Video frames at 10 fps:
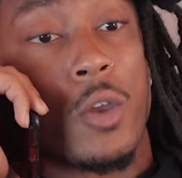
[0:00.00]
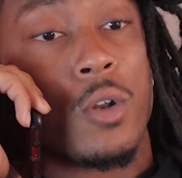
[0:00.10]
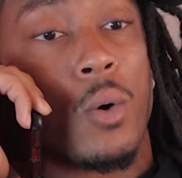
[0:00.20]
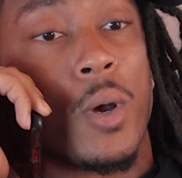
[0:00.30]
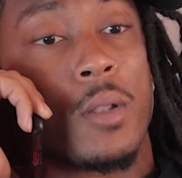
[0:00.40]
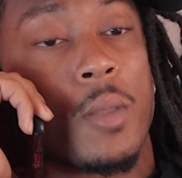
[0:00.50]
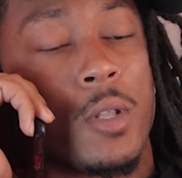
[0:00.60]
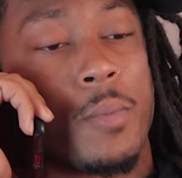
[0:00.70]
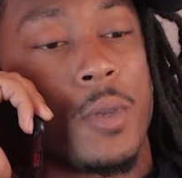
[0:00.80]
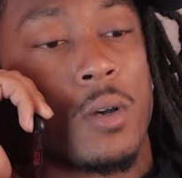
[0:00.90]
Oh, you know what? Let me
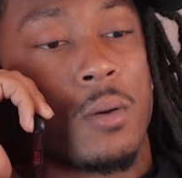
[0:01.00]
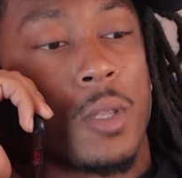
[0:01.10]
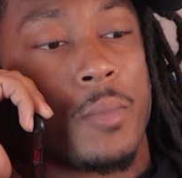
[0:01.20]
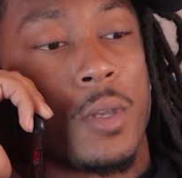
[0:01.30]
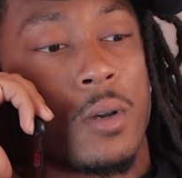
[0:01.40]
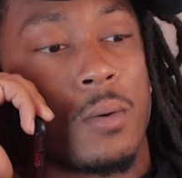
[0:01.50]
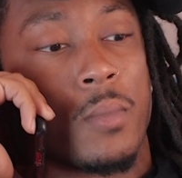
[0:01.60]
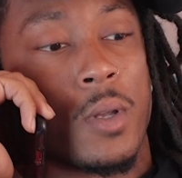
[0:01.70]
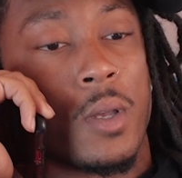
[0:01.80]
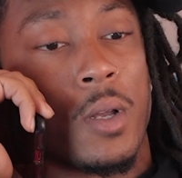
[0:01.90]
let me um let me
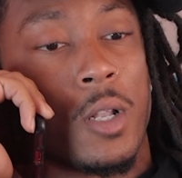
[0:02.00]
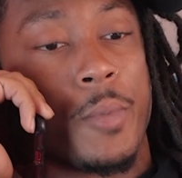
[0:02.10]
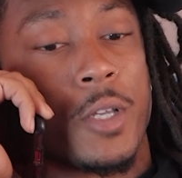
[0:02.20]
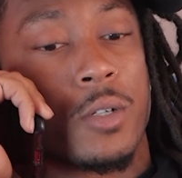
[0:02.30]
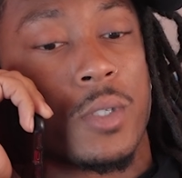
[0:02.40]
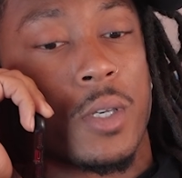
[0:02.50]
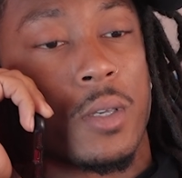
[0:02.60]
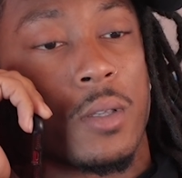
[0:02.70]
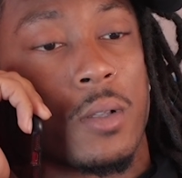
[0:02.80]
um Let me get your ticket,